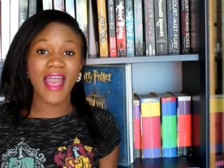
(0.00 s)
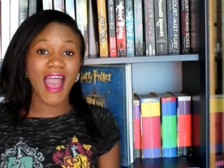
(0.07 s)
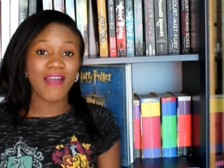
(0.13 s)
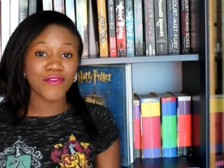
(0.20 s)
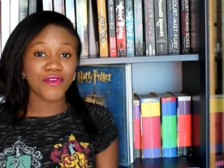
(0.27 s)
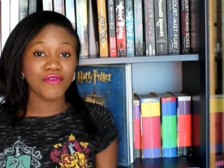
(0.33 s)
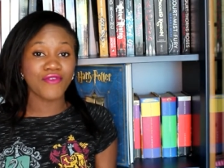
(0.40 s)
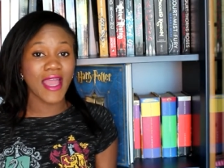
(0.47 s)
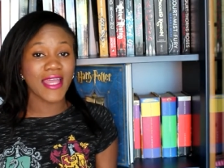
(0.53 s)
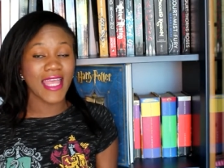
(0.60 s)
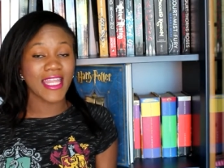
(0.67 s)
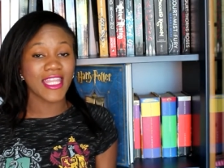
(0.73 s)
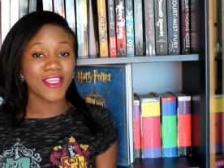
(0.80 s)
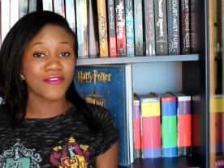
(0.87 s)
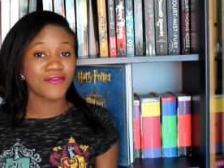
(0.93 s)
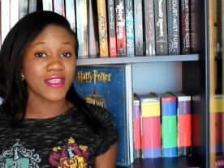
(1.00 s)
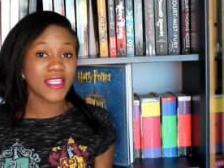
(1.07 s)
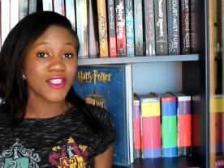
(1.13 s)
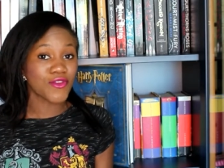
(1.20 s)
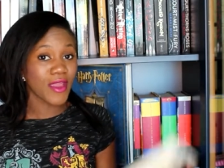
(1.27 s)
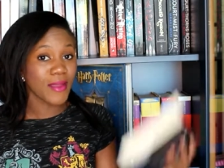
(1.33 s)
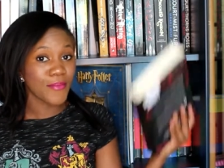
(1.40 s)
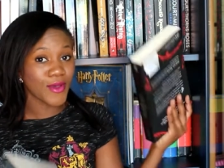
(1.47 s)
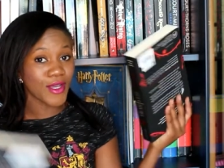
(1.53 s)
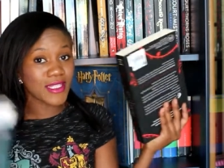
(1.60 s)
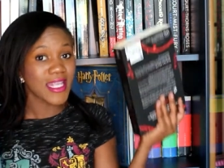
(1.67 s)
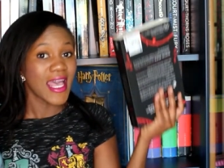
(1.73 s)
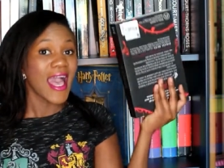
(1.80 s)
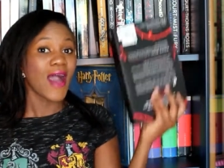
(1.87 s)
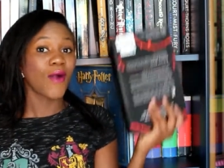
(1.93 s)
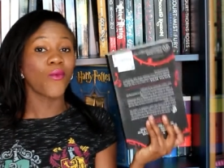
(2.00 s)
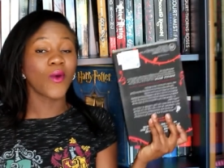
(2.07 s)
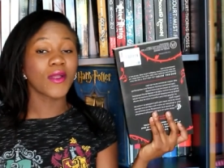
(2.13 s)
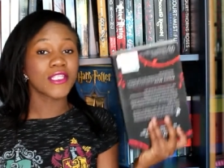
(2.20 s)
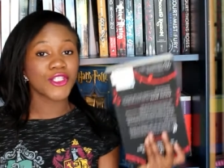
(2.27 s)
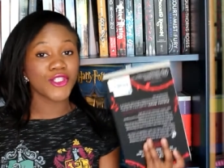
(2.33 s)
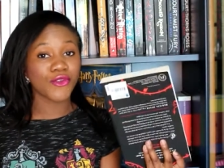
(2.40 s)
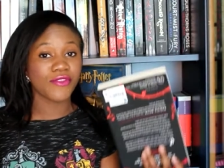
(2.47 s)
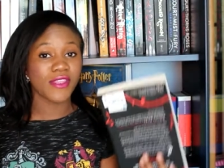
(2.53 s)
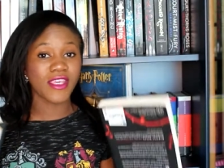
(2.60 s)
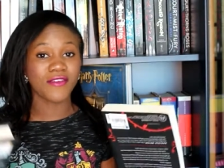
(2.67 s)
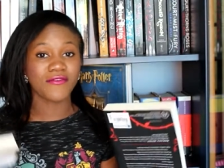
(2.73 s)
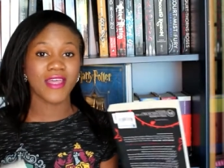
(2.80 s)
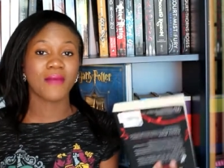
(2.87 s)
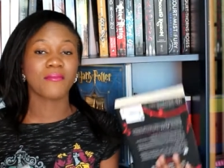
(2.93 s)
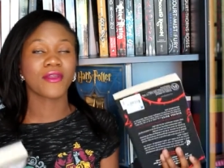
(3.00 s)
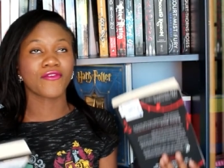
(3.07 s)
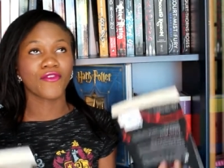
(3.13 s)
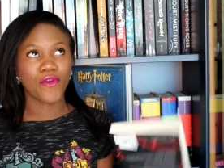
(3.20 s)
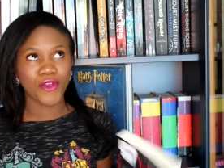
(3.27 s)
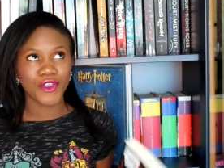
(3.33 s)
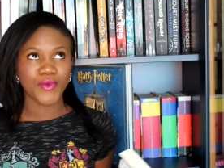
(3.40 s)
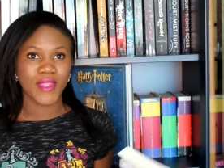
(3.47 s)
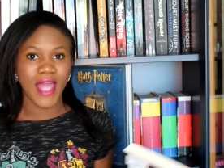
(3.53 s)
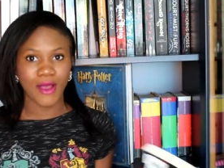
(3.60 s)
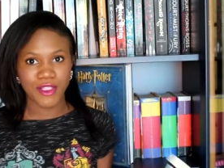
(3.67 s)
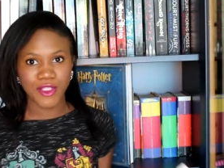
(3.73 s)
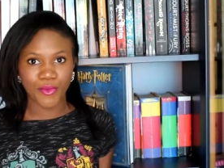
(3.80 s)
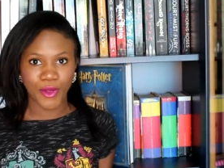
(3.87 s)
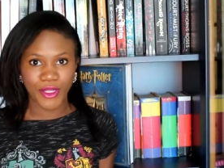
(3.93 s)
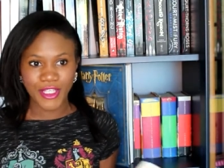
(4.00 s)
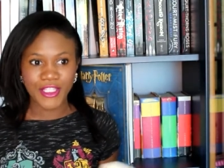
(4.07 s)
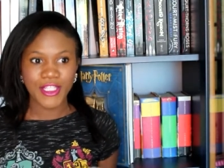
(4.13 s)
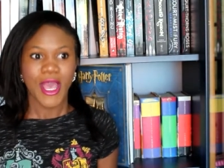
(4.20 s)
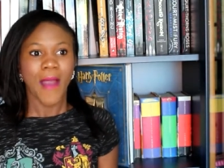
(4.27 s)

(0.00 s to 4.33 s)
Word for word: Have you read any of these great books and what did you think of them? But of course without spoilers.